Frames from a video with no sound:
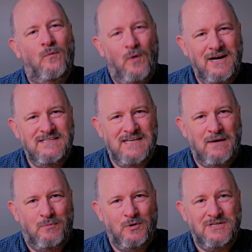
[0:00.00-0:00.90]
One
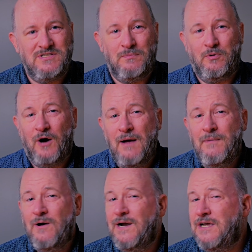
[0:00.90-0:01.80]
example is the
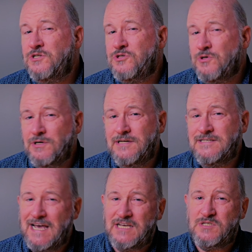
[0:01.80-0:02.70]
Primary
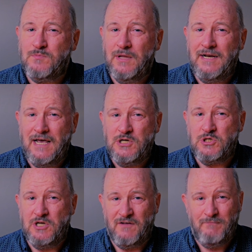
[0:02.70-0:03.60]
Insurance
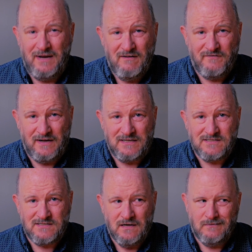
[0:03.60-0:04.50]
Explanation of
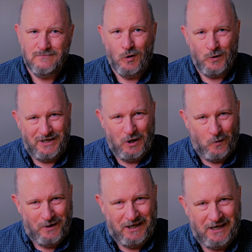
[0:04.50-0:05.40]
Benefits, or
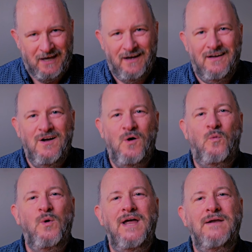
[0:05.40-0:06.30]
EOB,
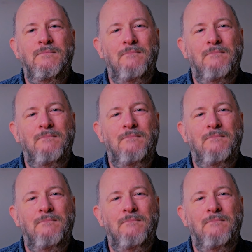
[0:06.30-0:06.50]
when